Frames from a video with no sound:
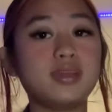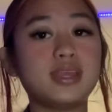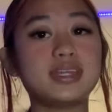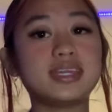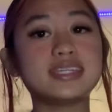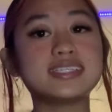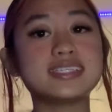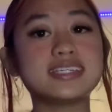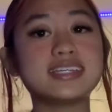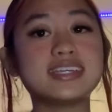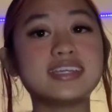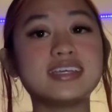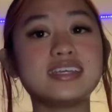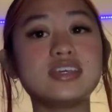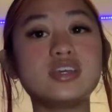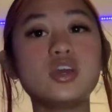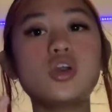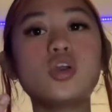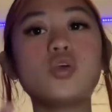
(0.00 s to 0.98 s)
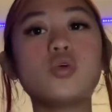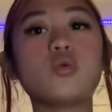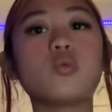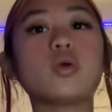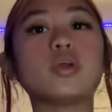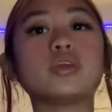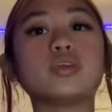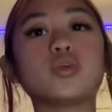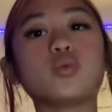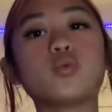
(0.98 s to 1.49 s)
identity, what
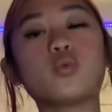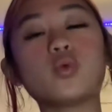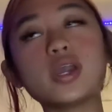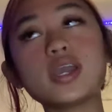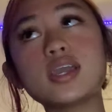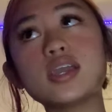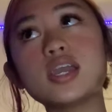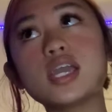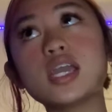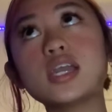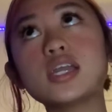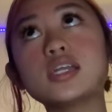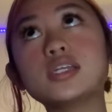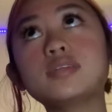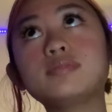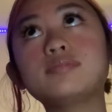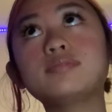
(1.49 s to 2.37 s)
you wear,